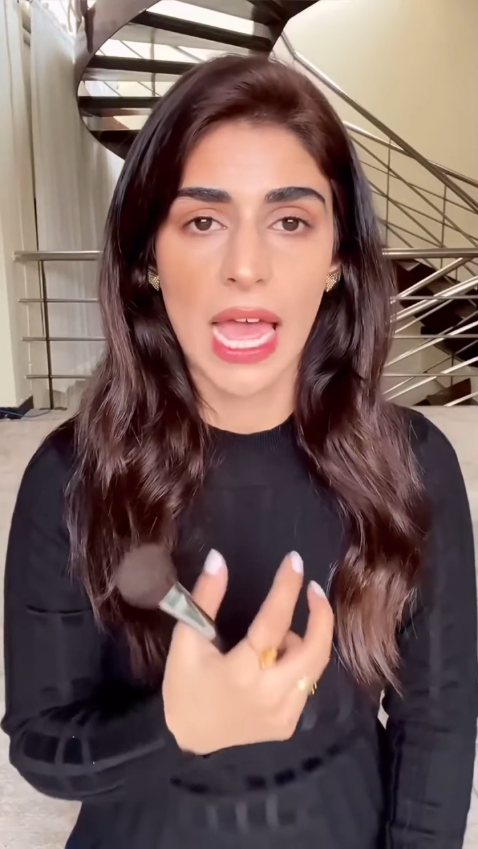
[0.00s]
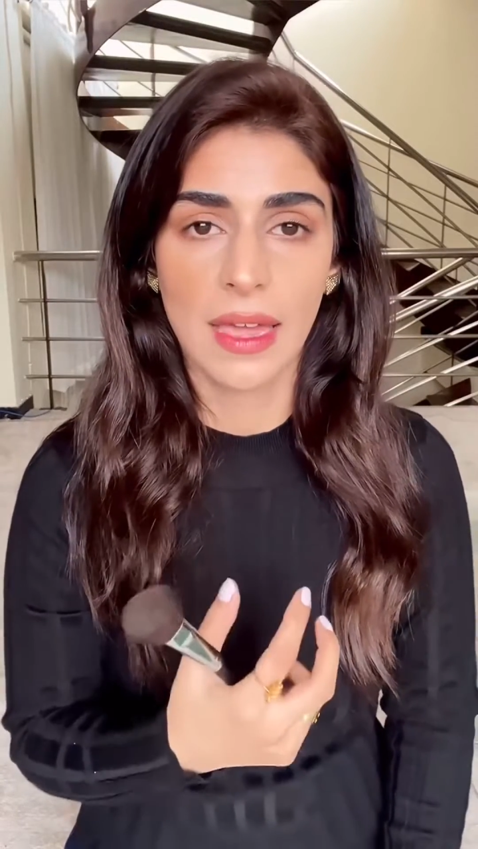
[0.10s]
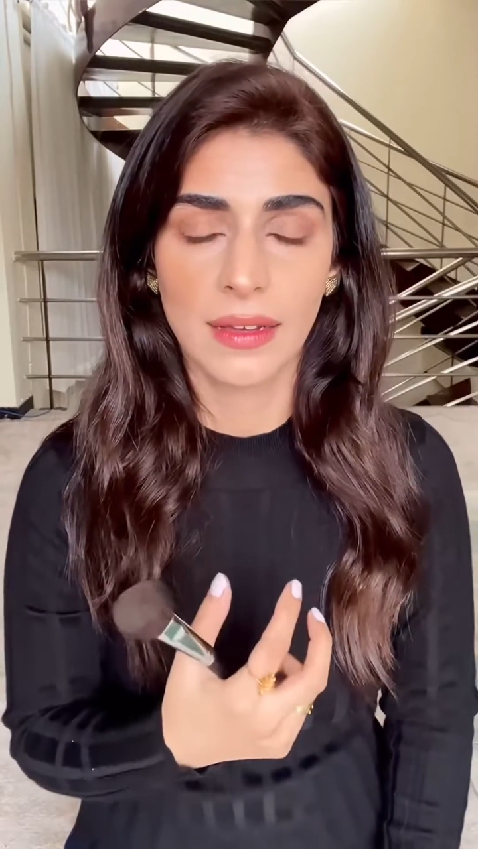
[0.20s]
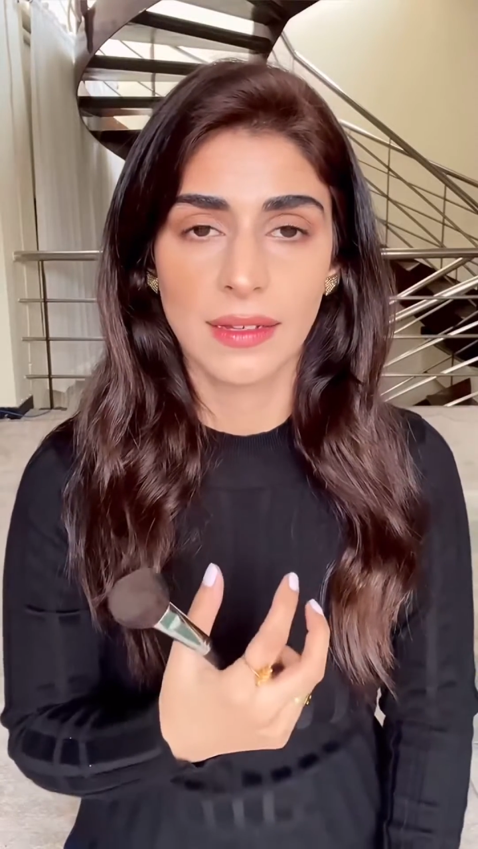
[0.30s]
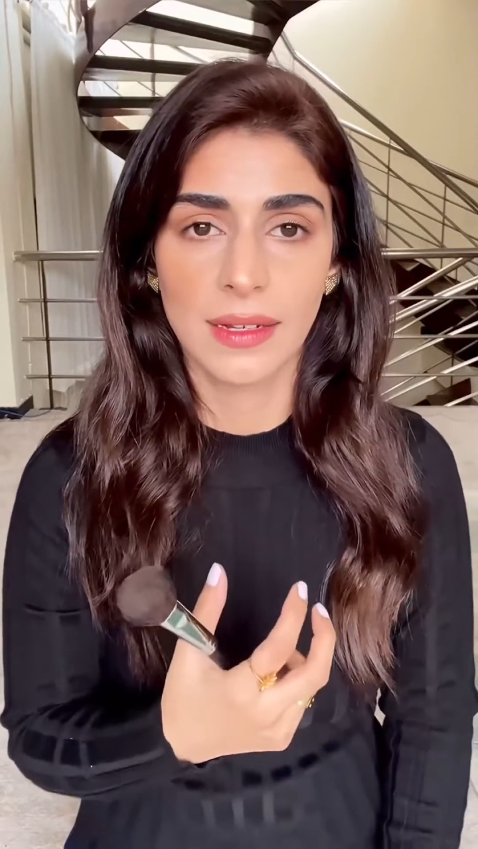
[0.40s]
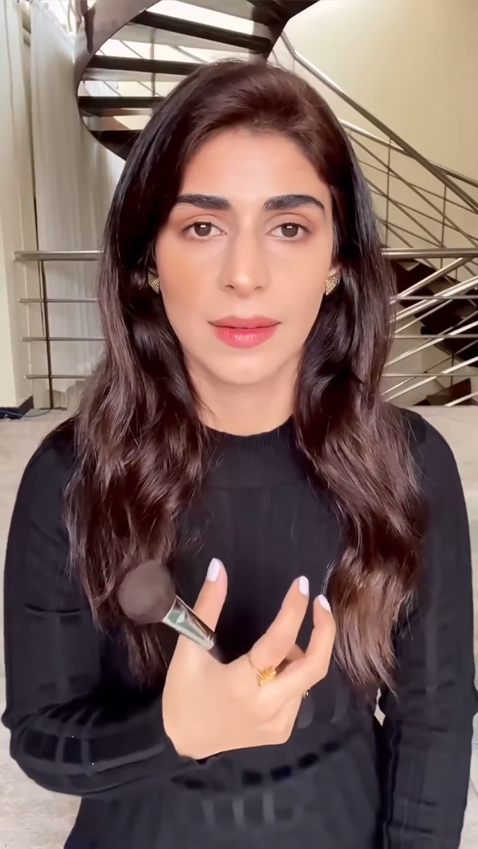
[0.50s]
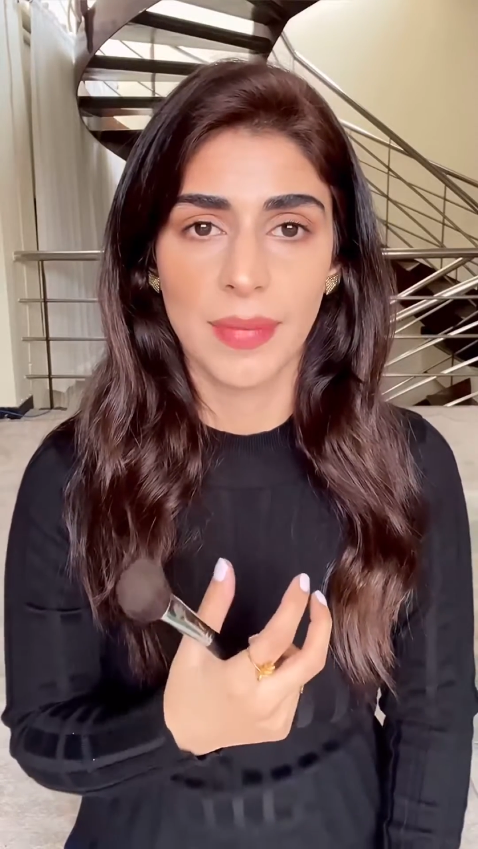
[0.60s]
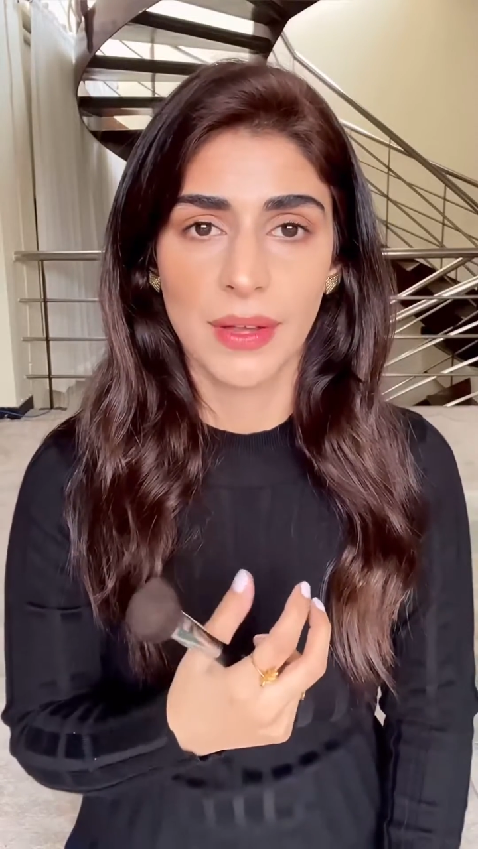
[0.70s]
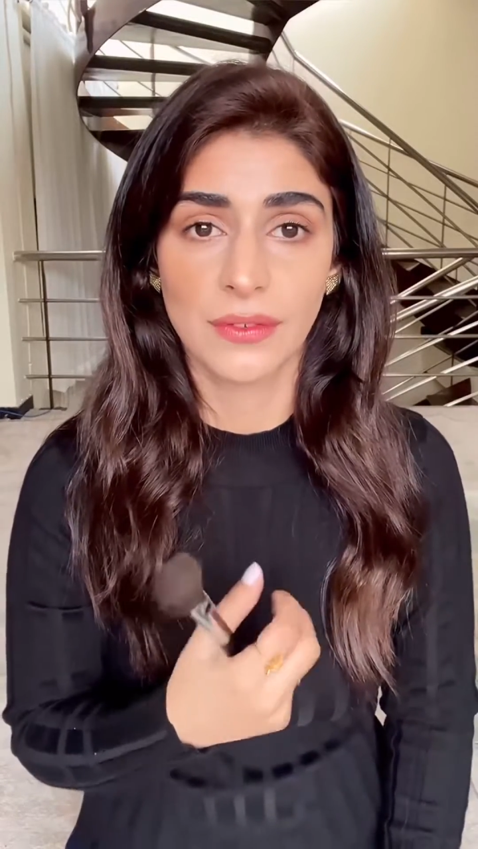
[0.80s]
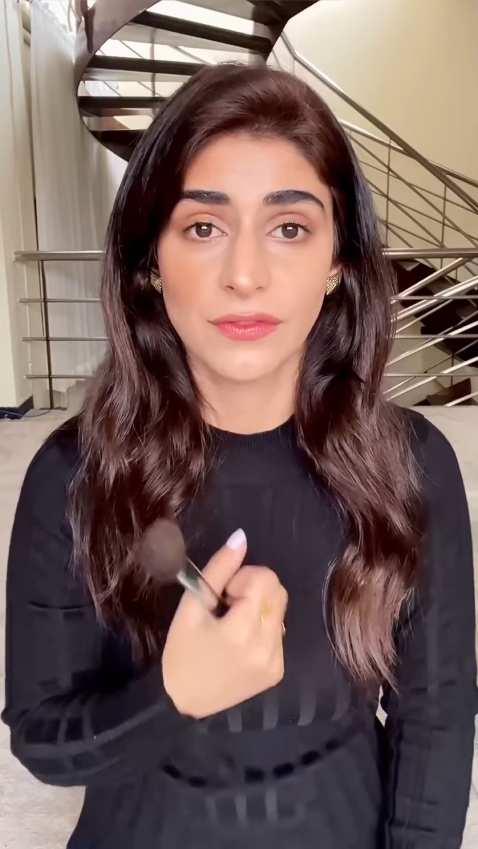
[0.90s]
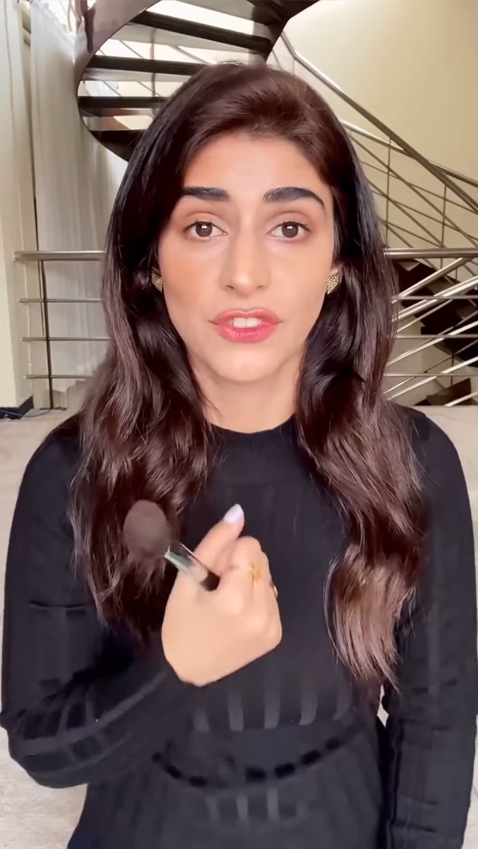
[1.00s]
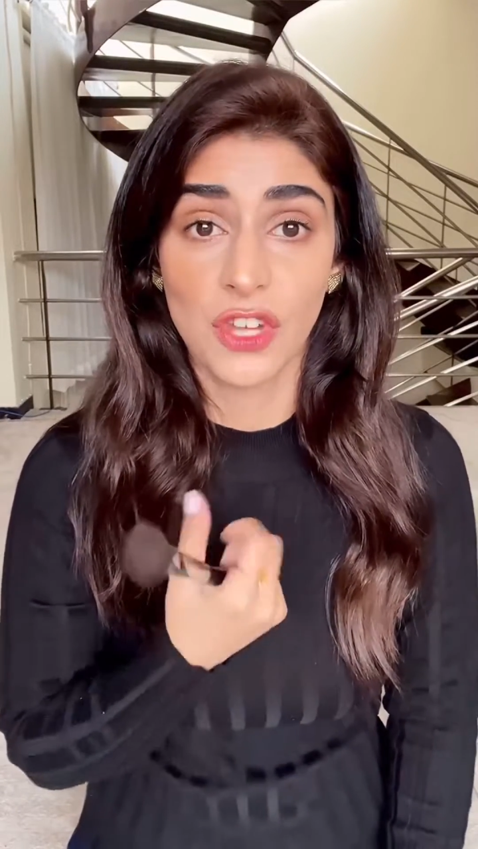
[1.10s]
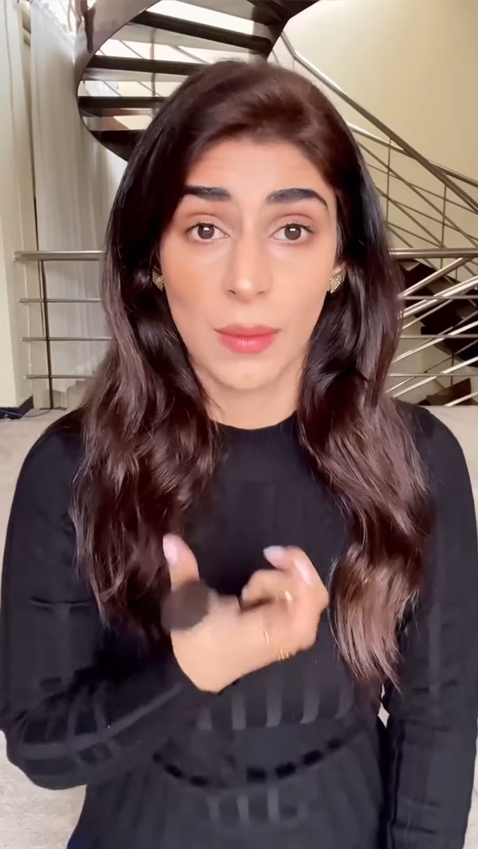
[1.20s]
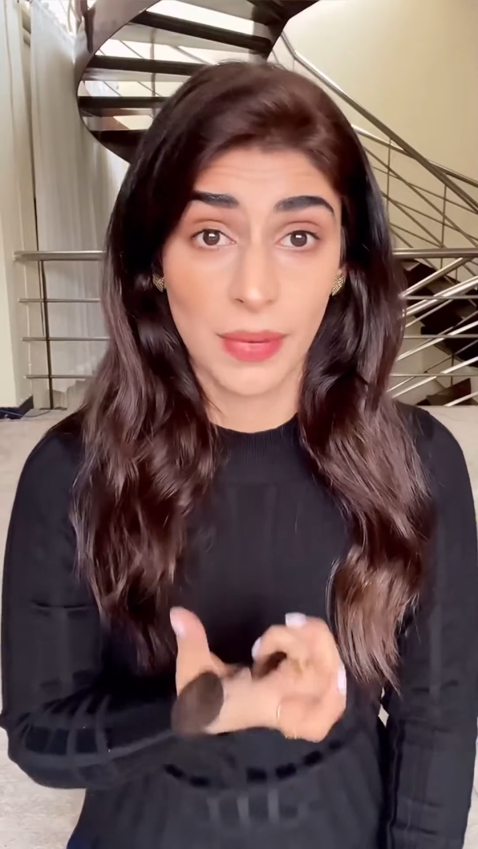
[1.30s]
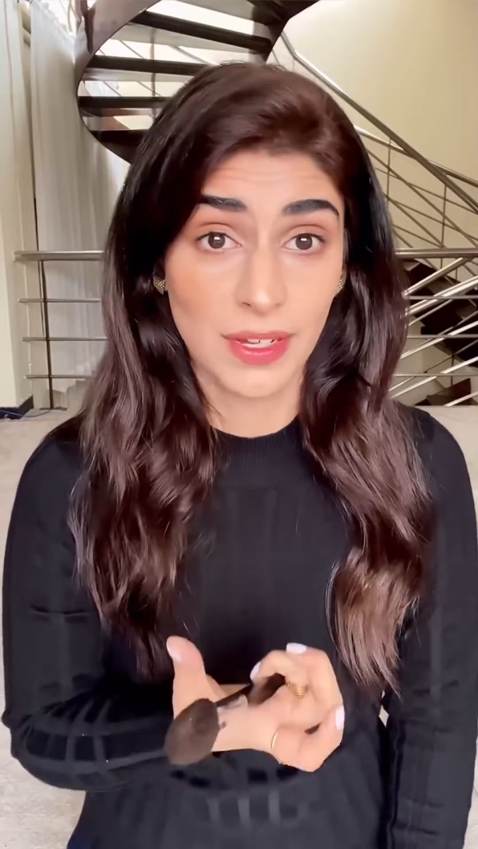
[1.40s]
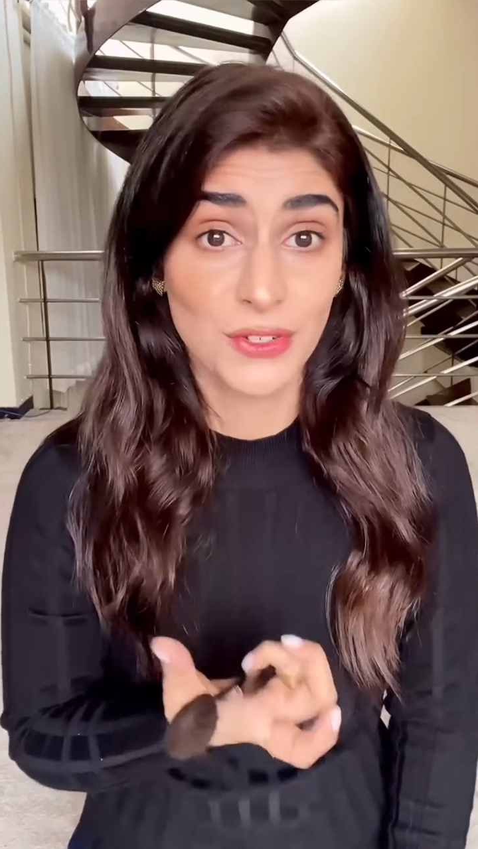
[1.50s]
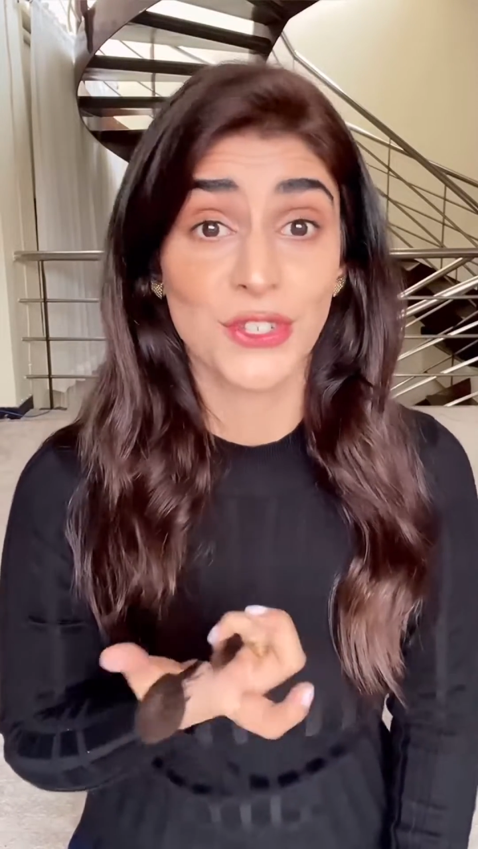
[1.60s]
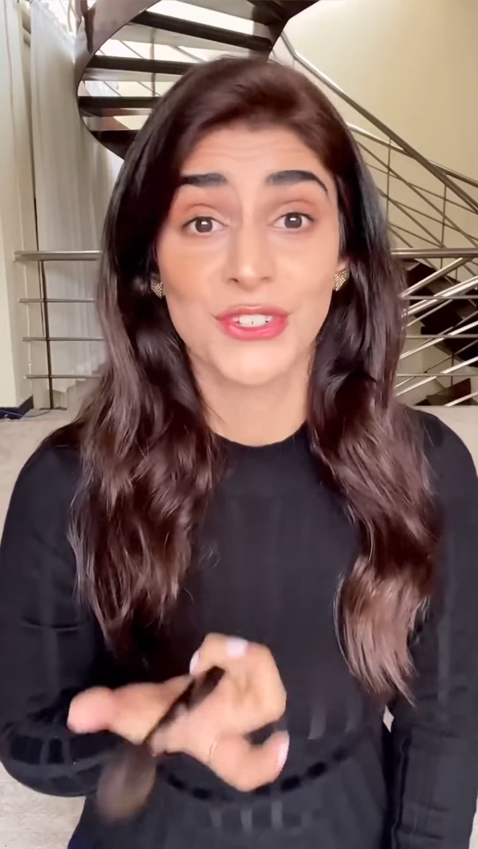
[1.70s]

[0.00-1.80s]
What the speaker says: add a little bit of jump to your